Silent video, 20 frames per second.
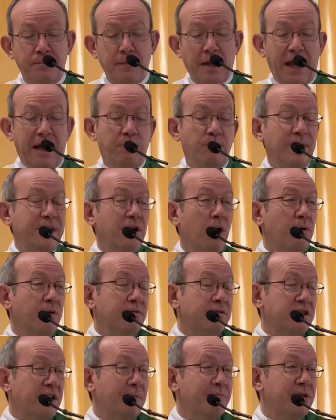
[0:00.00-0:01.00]
And we know
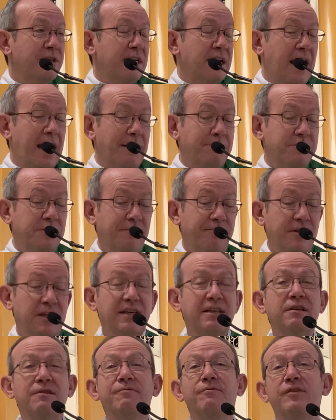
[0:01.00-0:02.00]
some of the names of the
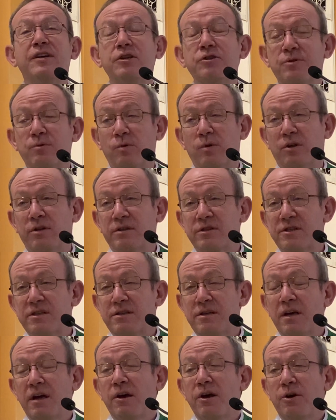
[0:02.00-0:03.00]
individuals
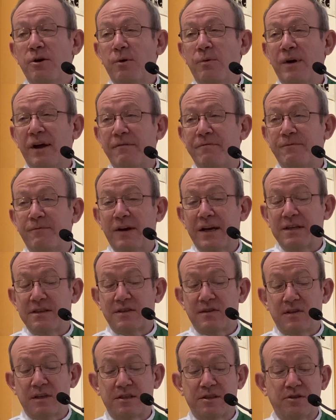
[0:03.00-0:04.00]
who have
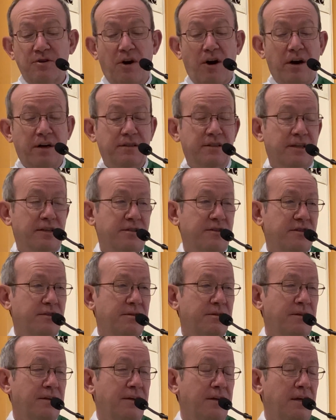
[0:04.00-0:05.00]
faced this darkness.
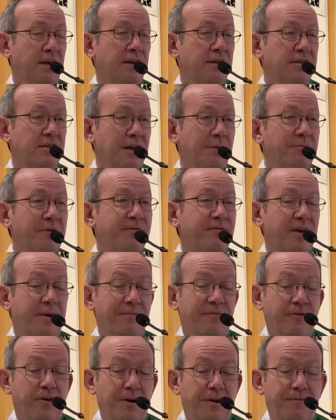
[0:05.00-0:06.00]
Some of them
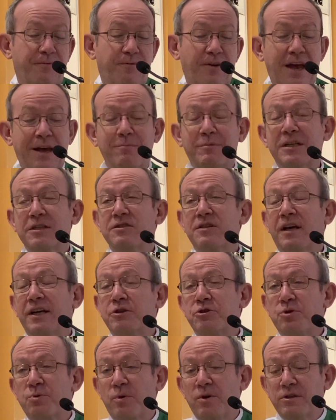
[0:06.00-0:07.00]
very famous, like
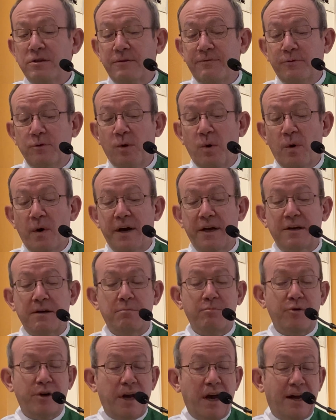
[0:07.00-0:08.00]
George Floyd and
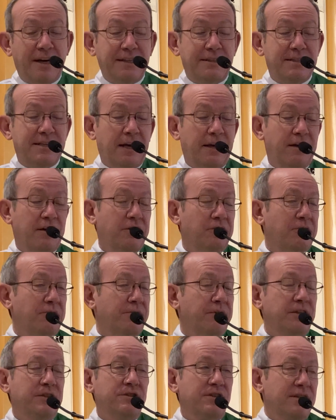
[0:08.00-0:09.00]
Breonna Taylor,
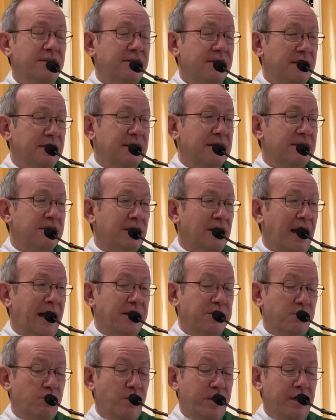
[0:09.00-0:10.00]
and just in this
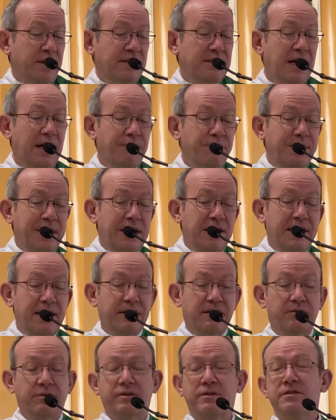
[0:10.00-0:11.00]
last week, Tyree
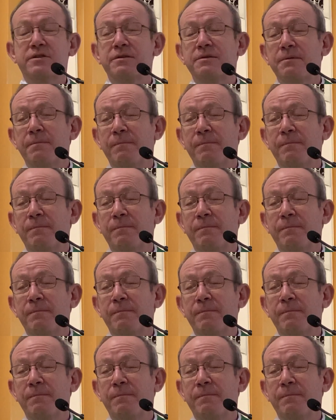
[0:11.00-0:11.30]
Nichols.